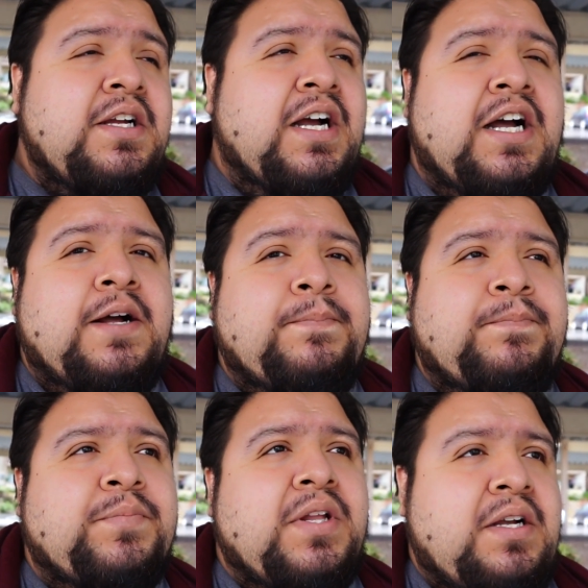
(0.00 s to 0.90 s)

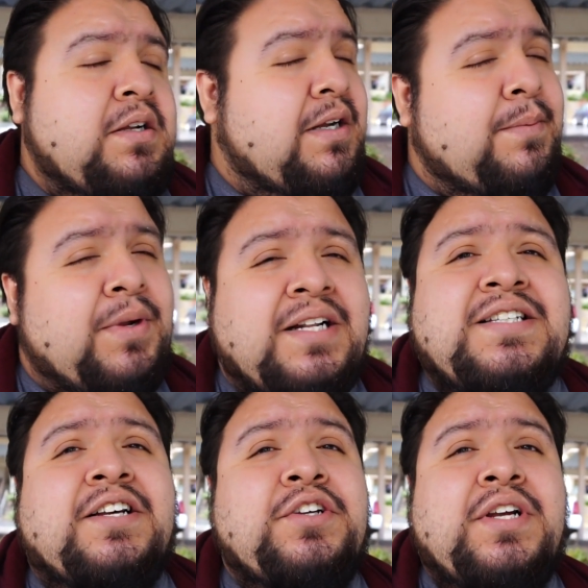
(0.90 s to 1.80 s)
I'm not
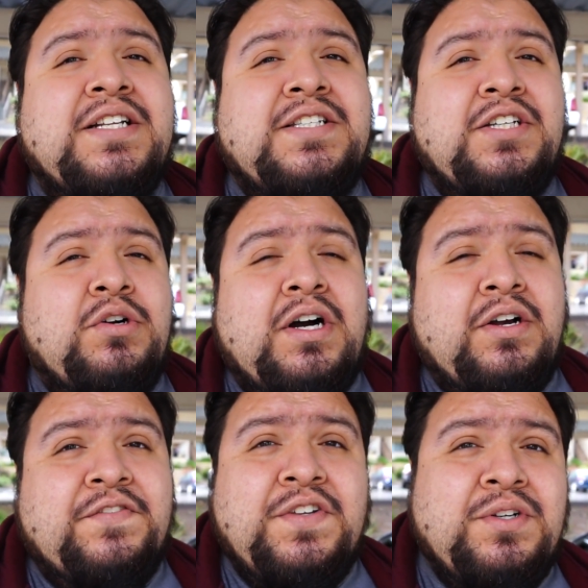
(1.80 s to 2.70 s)
telling you guys to go
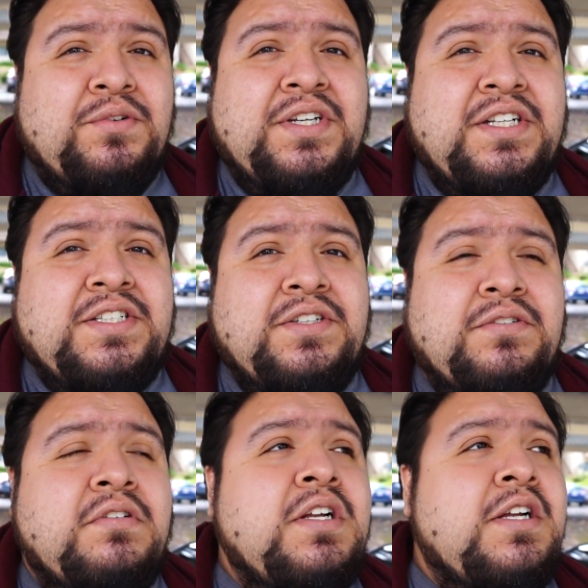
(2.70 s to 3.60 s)
out if you don't need to,